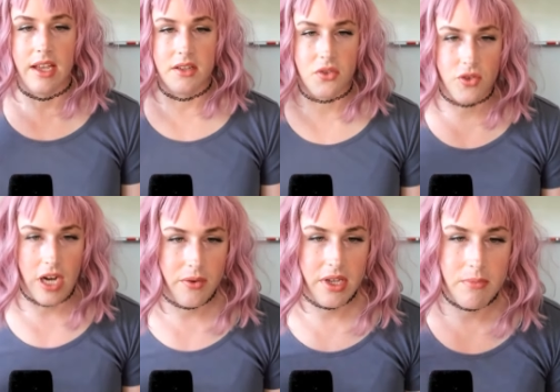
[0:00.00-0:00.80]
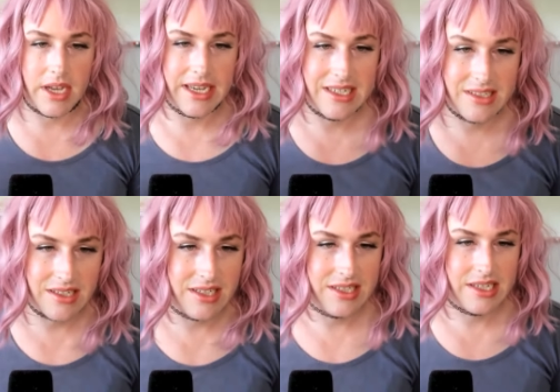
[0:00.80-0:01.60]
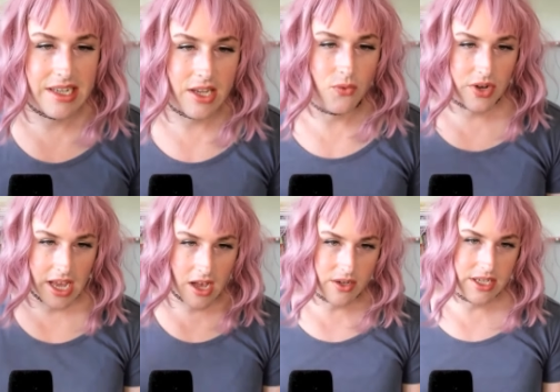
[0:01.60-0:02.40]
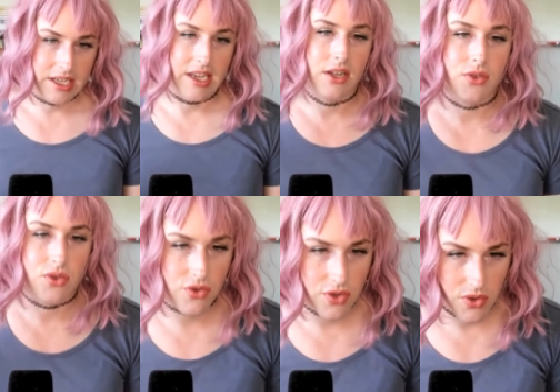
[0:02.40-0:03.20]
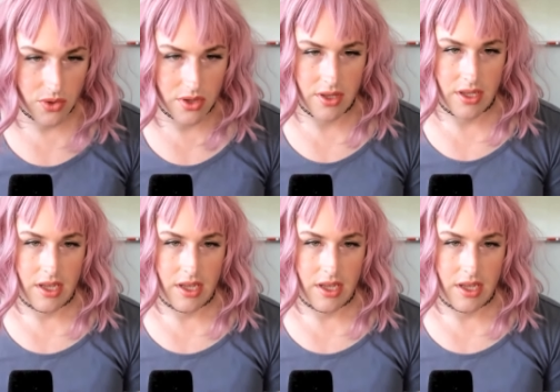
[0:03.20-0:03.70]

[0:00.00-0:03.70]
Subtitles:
is grounding my identity in reality, in truth,